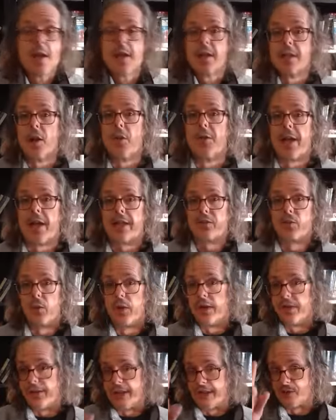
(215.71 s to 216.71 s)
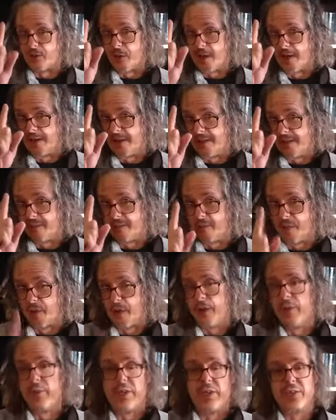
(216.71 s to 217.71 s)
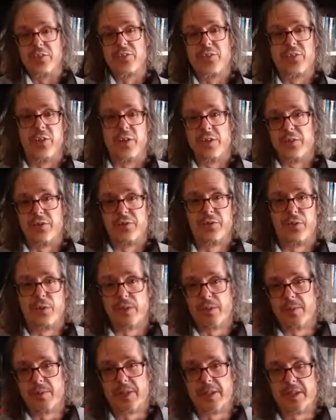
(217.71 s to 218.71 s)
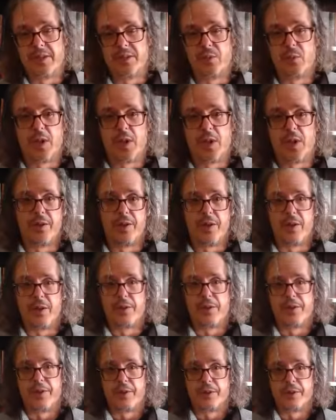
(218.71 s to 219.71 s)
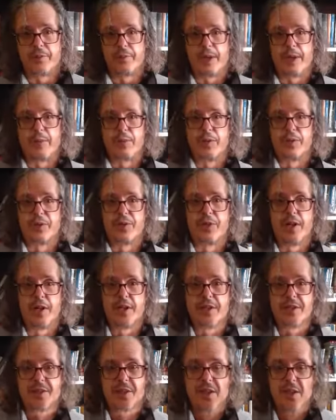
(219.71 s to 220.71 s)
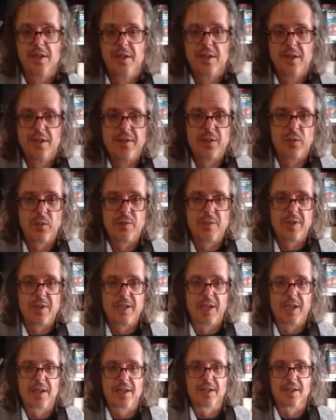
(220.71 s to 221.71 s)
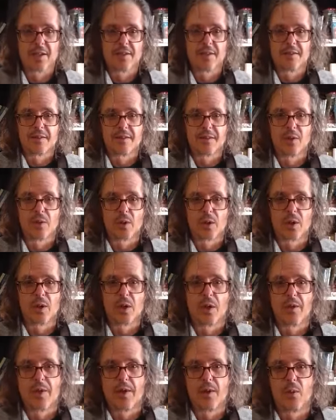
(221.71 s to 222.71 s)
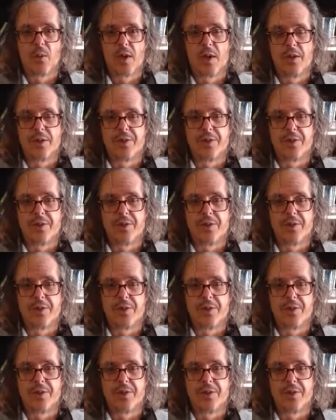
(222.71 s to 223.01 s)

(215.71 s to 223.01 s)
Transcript: You know, that's what that's what permanent straws are for because we all know that those paper straws that we've been getting don't work all that well.